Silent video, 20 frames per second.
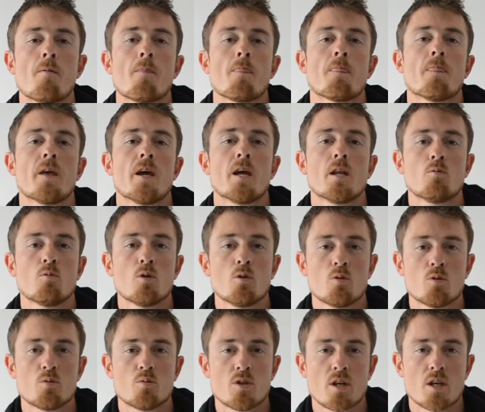Then we
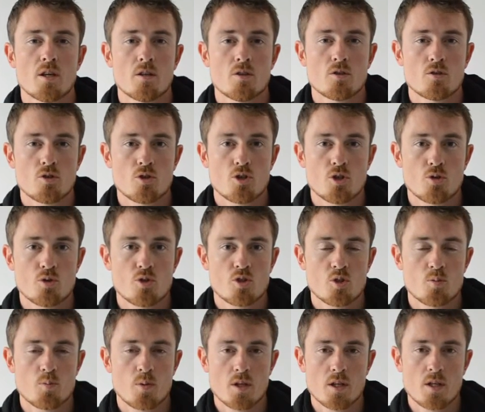would then introduce
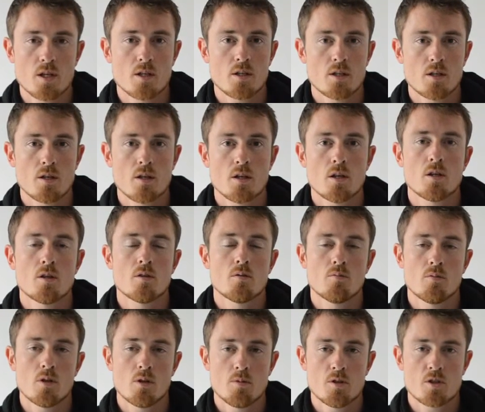speed,
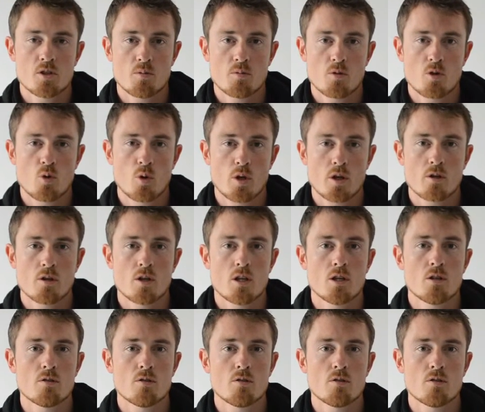maybe some quicker heel